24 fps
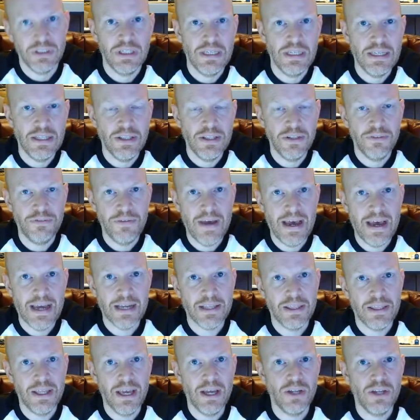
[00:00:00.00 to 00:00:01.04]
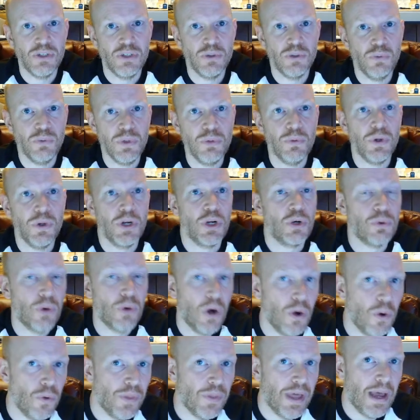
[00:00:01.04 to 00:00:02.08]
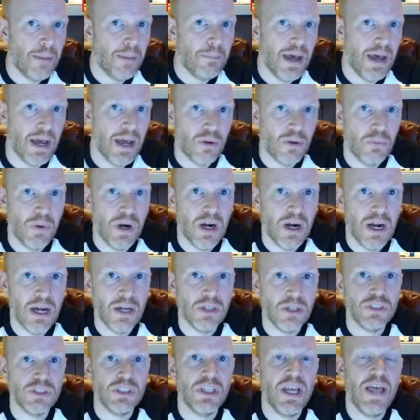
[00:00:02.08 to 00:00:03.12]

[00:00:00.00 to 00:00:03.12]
in the fact that we want to grow that back warehouse,